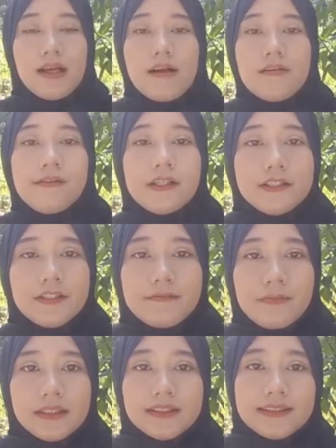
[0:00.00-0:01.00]

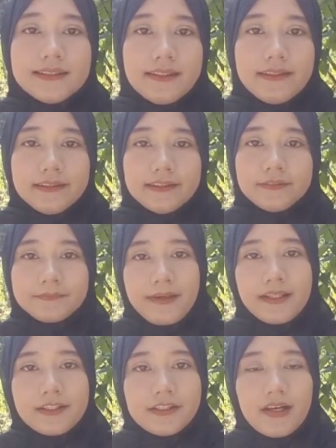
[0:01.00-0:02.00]
Furthermore, the second
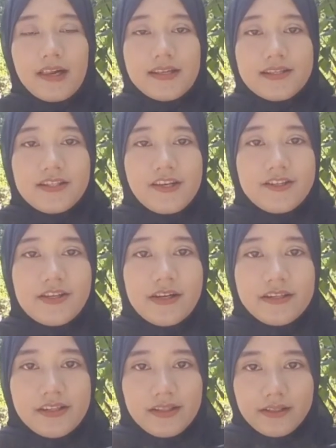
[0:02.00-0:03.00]
material is
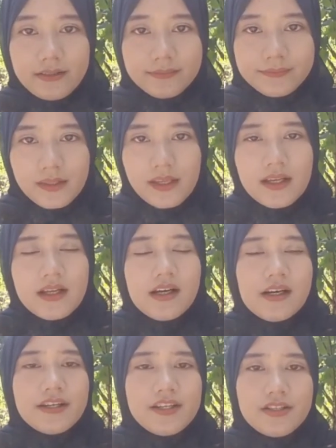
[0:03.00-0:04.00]

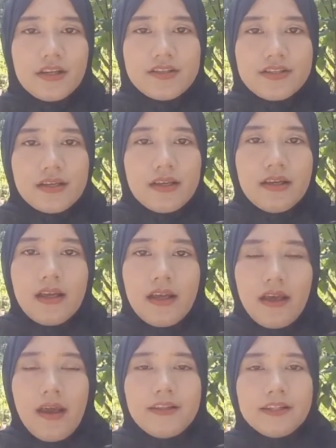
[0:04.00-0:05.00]
research
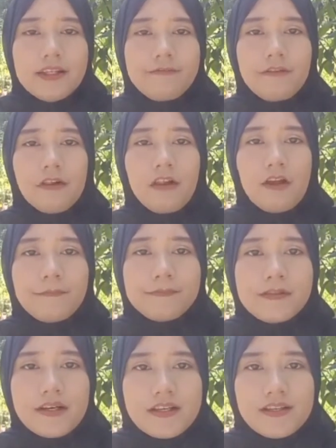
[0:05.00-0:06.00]
and develop
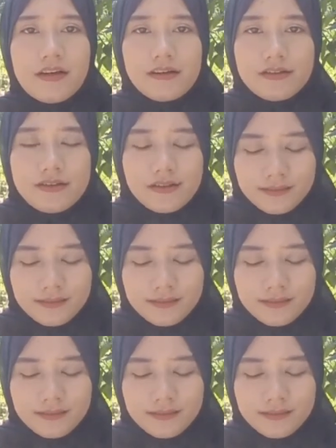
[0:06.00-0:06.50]
research.